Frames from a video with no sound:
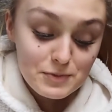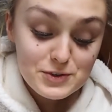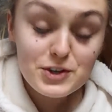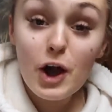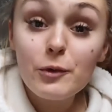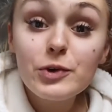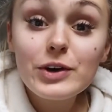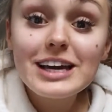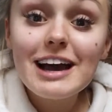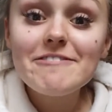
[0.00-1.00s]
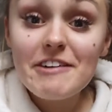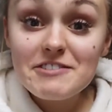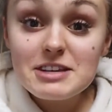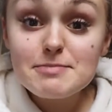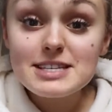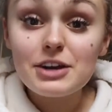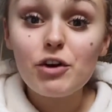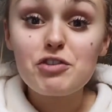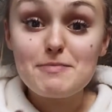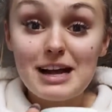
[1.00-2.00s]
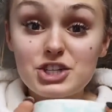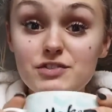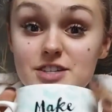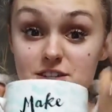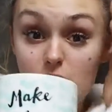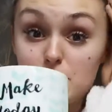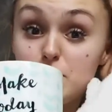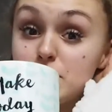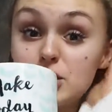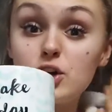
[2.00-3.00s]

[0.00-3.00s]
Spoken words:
So you can get 50% off the Matcha Reserve with the